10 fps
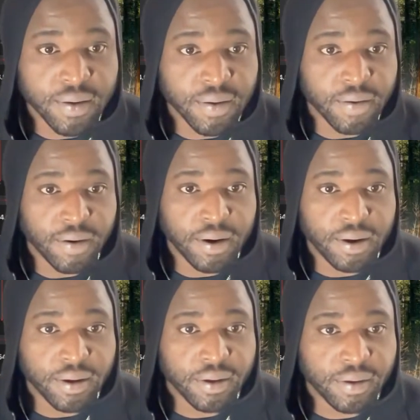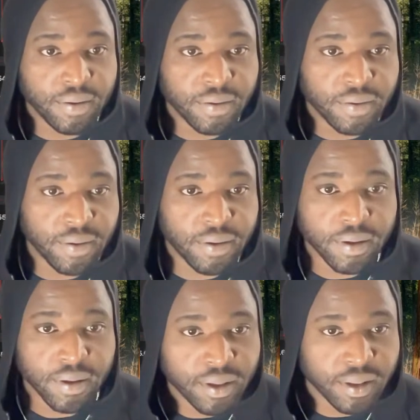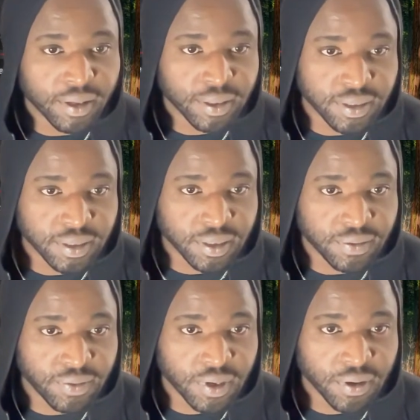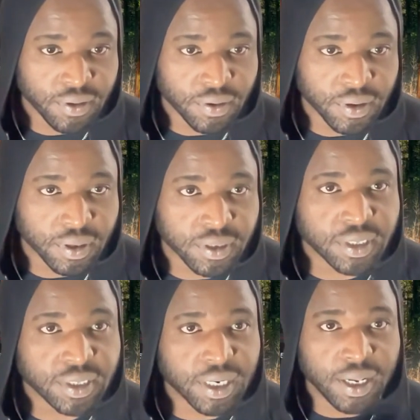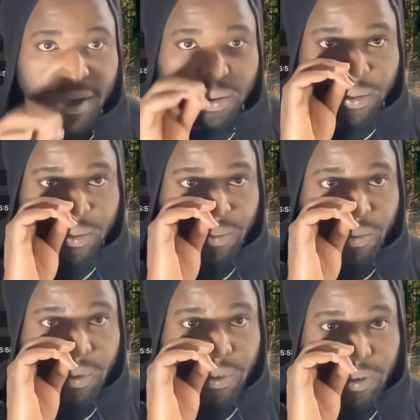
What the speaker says: All right. Let's see if that works. It says an error is working.